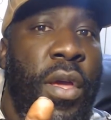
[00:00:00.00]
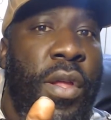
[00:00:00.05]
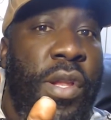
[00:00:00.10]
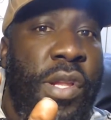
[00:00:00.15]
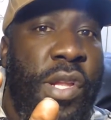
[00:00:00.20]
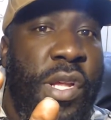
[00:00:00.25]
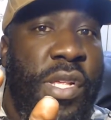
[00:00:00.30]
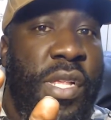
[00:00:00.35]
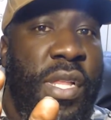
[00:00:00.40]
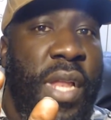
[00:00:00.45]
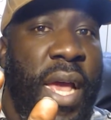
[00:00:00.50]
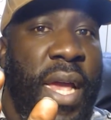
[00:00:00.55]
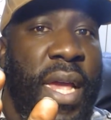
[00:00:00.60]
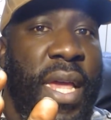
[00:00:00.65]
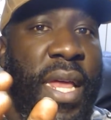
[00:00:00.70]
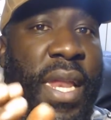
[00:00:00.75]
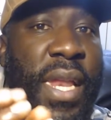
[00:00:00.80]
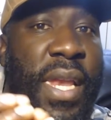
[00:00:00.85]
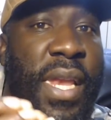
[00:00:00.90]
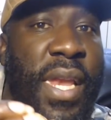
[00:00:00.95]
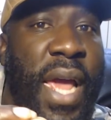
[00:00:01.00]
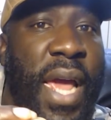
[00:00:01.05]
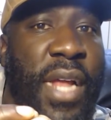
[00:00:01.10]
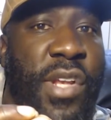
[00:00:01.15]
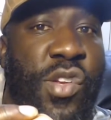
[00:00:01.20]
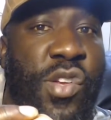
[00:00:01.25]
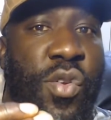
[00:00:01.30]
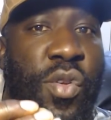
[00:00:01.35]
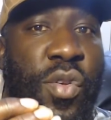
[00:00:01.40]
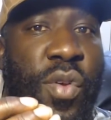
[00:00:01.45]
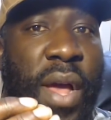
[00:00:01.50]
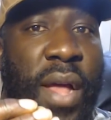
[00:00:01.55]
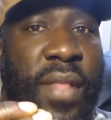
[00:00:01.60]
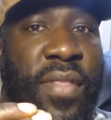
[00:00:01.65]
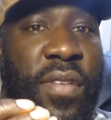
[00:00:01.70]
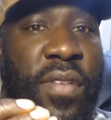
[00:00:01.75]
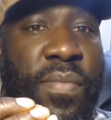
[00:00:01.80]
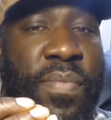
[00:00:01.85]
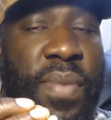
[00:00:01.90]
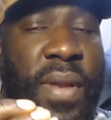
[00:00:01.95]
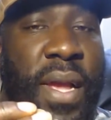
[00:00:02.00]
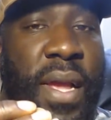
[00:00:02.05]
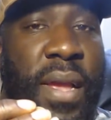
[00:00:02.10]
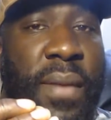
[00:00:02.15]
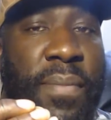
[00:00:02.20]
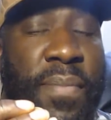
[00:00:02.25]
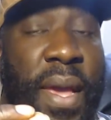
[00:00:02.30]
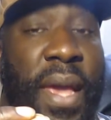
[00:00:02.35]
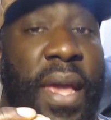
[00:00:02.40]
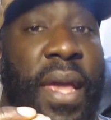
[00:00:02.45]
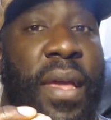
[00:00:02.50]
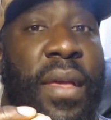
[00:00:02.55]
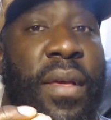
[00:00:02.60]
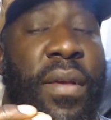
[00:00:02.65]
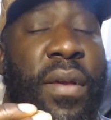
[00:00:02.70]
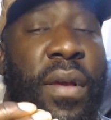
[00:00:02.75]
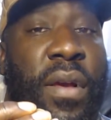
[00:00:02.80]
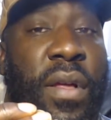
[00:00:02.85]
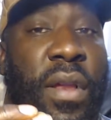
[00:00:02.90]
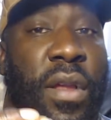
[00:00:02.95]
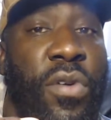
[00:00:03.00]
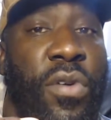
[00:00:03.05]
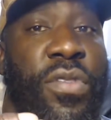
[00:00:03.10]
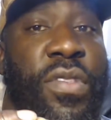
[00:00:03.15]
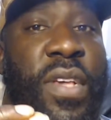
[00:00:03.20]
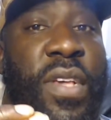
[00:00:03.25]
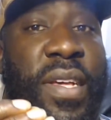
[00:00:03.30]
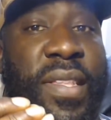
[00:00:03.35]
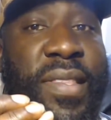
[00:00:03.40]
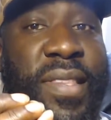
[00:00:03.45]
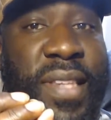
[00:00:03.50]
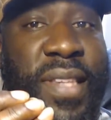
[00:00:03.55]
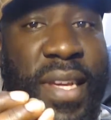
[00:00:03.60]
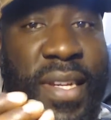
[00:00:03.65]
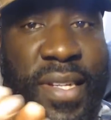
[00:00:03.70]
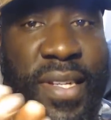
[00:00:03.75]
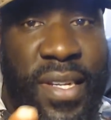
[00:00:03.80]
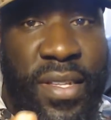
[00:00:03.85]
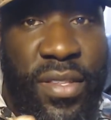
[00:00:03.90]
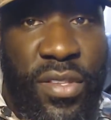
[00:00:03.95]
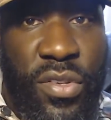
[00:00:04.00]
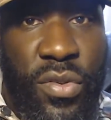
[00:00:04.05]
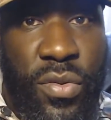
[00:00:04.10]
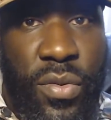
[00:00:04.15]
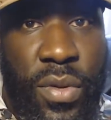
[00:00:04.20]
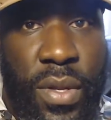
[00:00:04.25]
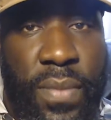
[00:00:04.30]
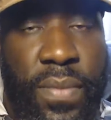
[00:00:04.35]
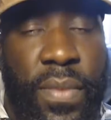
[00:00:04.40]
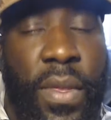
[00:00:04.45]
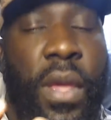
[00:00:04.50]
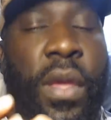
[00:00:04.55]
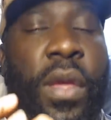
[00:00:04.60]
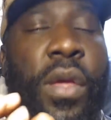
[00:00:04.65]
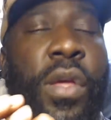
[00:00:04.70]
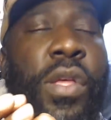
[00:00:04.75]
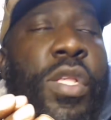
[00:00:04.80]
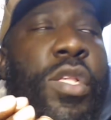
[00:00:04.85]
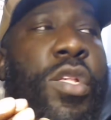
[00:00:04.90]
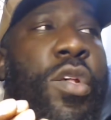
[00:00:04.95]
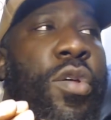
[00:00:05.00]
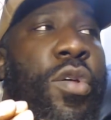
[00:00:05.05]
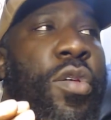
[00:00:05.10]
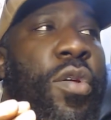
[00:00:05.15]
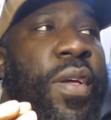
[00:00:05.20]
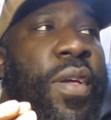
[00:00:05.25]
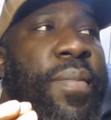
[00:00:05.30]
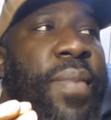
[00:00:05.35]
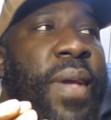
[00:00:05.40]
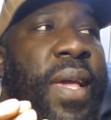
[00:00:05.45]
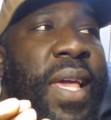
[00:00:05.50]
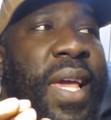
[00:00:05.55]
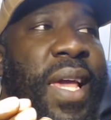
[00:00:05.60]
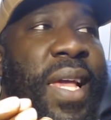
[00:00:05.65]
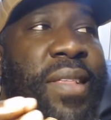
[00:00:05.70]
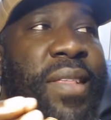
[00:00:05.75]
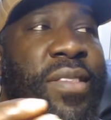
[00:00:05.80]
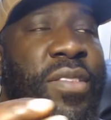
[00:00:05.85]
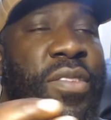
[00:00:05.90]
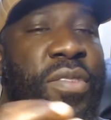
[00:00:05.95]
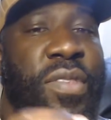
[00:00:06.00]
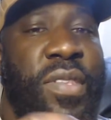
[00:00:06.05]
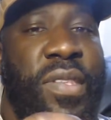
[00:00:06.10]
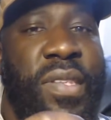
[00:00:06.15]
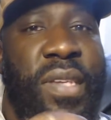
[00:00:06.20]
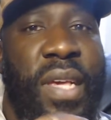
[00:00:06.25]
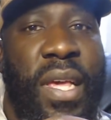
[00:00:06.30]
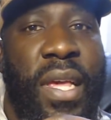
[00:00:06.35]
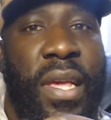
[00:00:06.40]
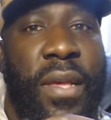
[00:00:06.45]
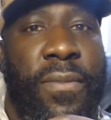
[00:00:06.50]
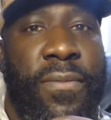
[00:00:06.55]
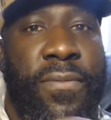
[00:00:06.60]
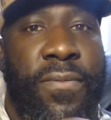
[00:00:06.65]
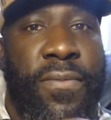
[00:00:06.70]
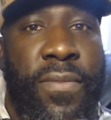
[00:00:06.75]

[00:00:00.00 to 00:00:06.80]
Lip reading: just like in the natural, you have to pay close attention to it, so you can begin to see,